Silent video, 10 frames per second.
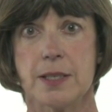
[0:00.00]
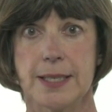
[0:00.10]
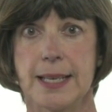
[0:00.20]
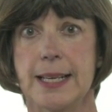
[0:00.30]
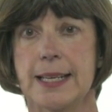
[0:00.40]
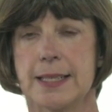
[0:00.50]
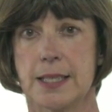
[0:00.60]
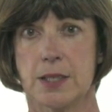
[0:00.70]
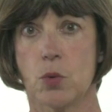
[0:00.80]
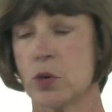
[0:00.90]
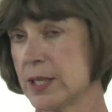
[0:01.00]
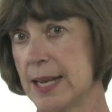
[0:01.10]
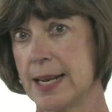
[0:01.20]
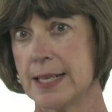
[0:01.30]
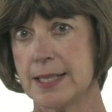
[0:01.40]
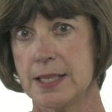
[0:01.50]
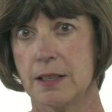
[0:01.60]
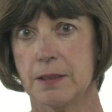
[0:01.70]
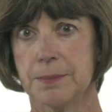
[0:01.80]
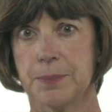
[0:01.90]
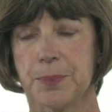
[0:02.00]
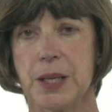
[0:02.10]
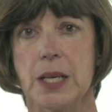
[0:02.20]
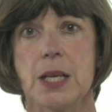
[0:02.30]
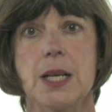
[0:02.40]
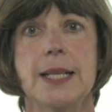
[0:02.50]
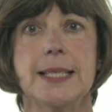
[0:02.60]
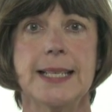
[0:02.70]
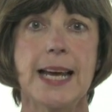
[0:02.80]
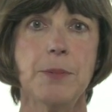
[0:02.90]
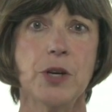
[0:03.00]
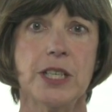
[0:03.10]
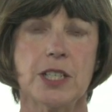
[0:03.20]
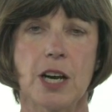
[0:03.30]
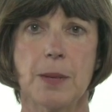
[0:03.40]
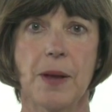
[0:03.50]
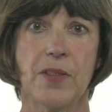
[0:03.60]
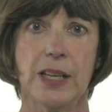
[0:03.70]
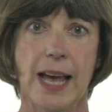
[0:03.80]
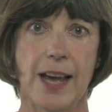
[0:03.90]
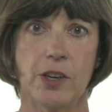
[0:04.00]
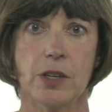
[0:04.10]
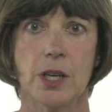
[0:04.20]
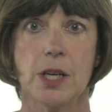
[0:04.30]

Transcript: sitting in or standing still. Today I'm going to talk about the latter,